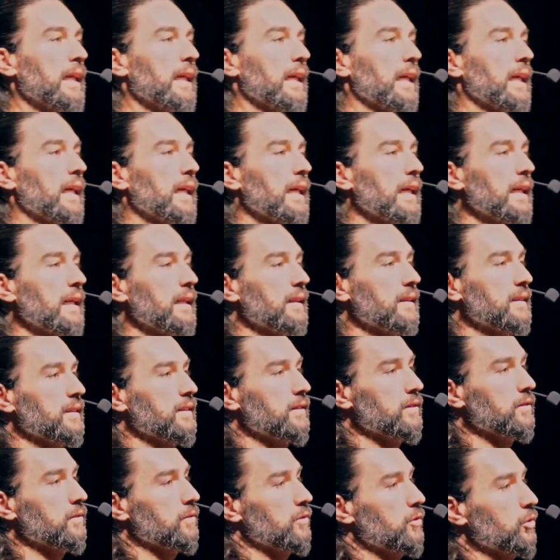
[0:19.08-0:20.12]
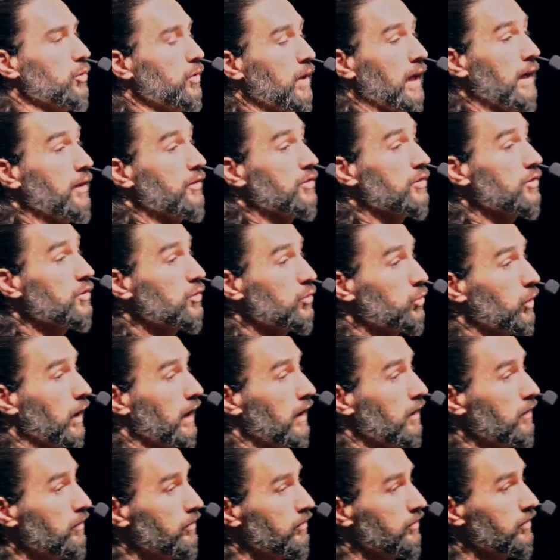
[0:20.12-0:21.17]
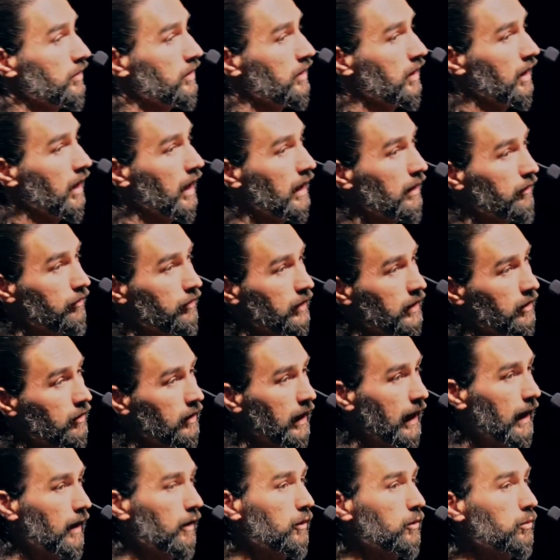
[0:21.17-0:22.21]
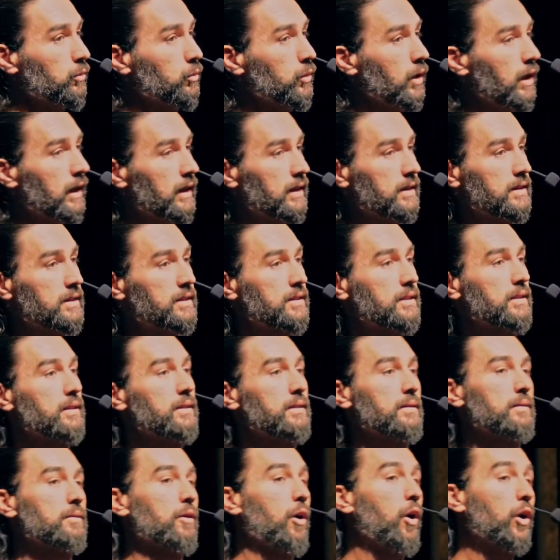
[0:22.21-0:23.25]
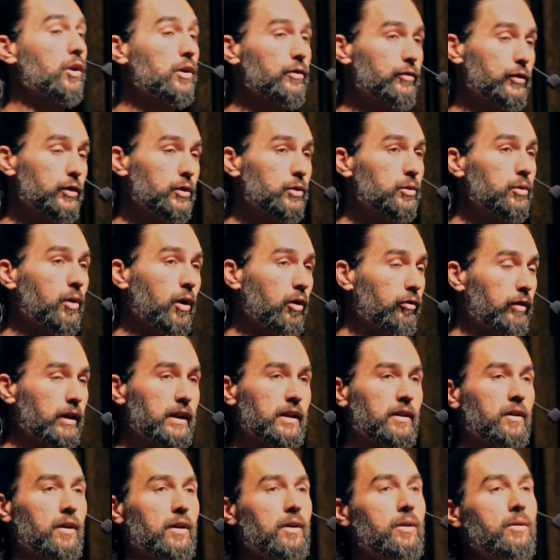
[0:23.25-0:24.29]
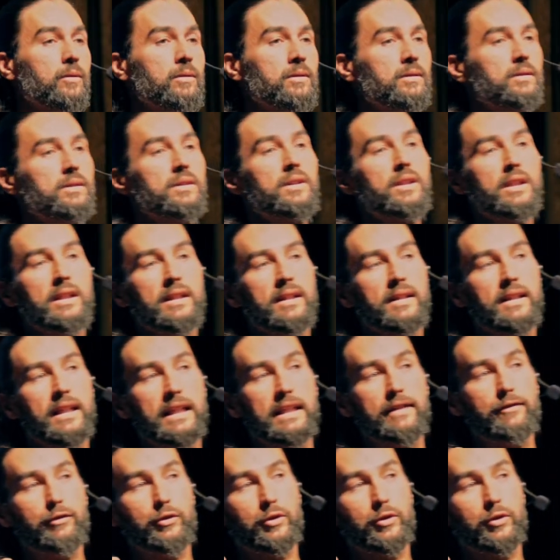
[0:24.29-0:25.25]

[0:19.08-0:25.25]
And in 2012, I figured out what all of you already know, that if